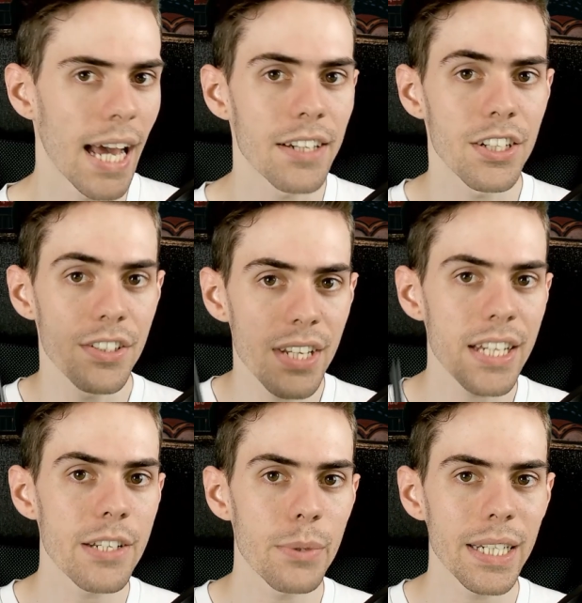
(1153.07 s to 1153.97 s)
And
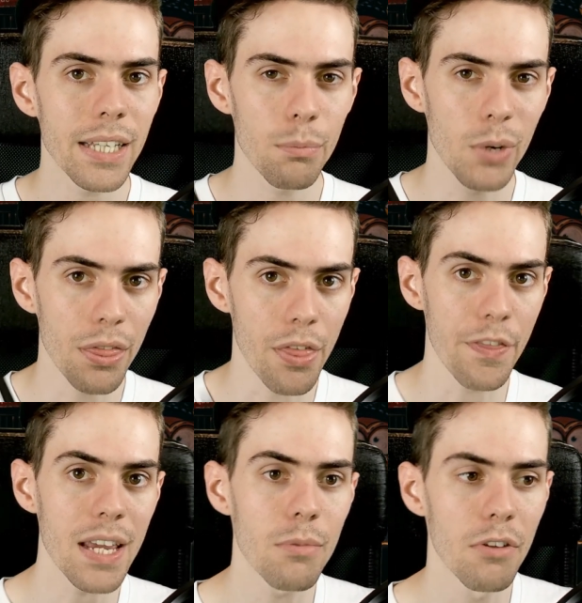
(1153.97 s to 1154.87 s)
continuing with the
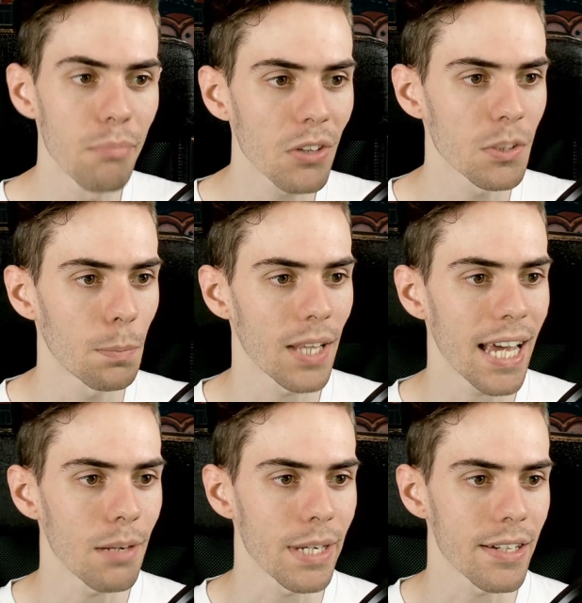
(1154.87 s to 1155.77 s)
theme of multiple
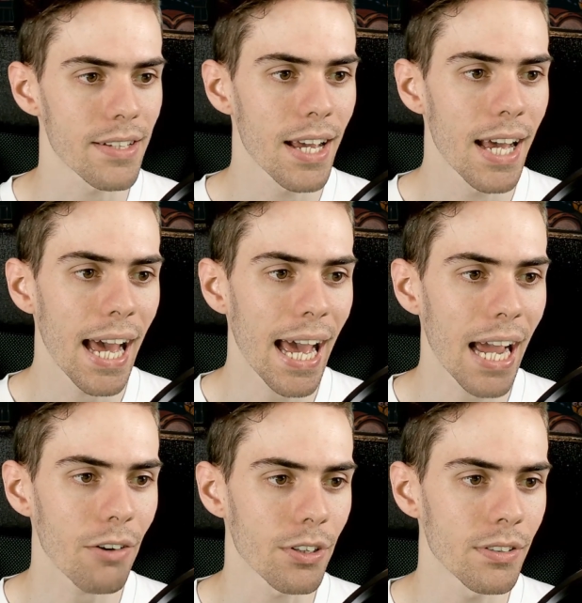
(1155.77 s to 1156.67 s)
enemies,
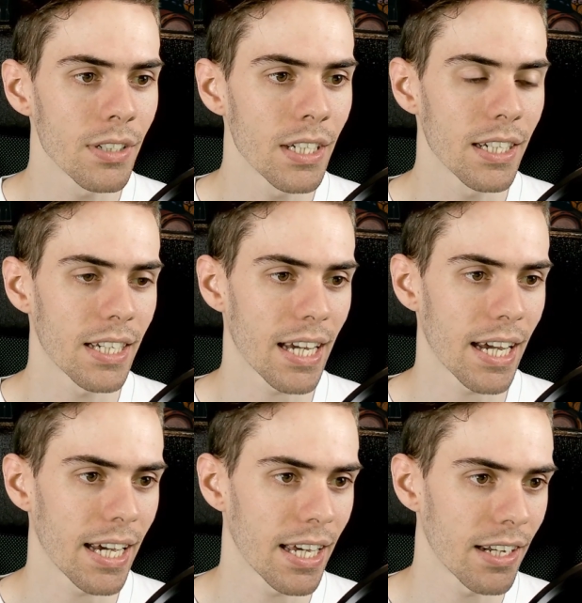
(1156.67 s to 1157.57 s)
Aaron
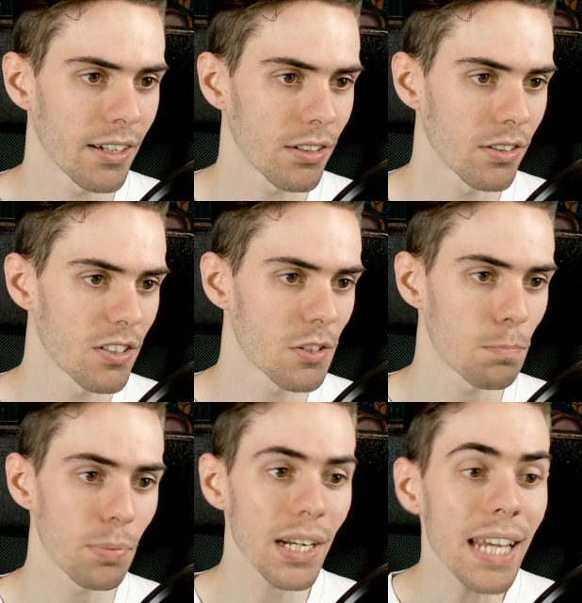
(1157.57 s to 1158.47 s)
can
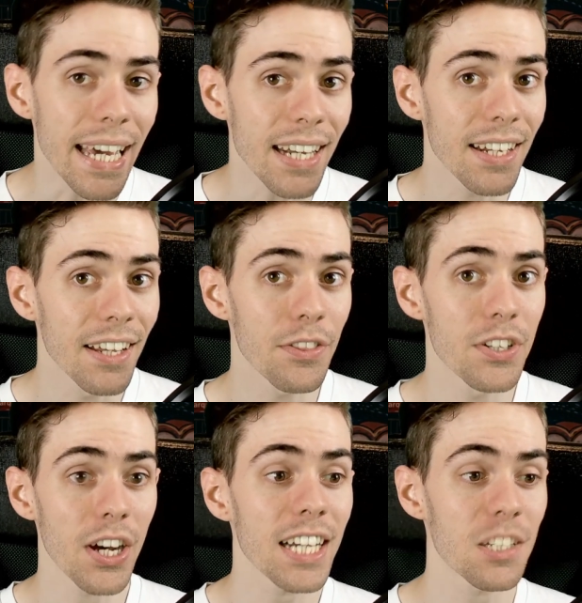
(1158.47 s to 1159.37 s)
split the
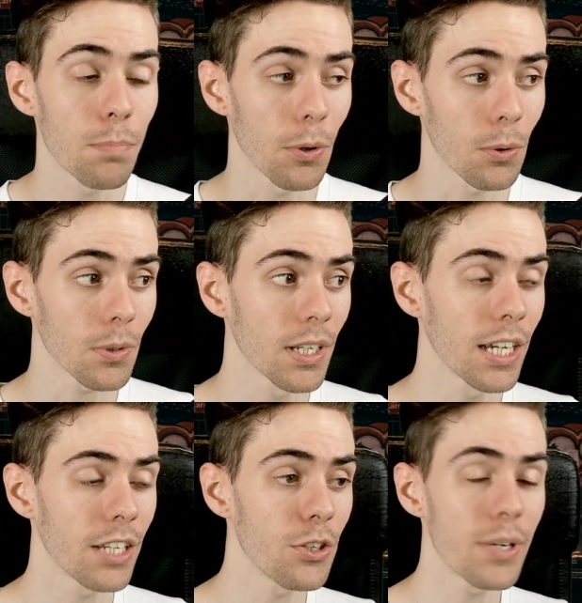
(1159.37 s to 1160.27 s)
dice pool.
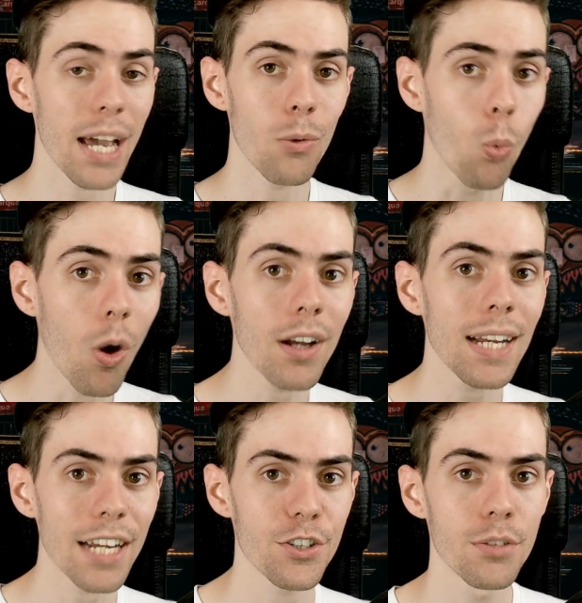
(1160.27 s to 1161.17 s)
You get 1
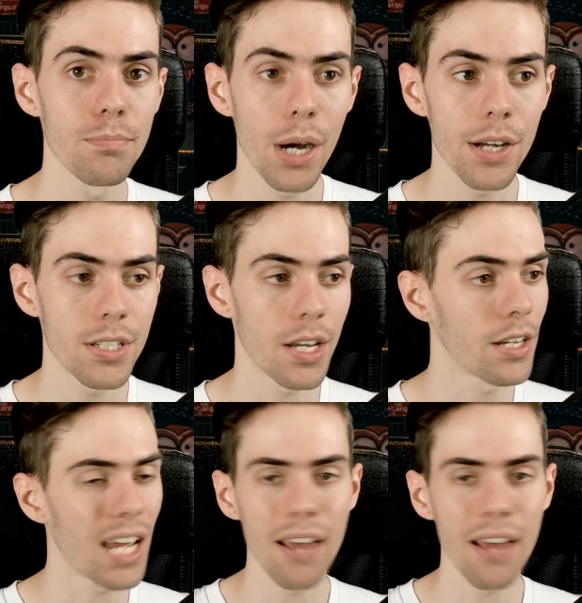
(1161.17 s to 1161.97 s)
action per turn.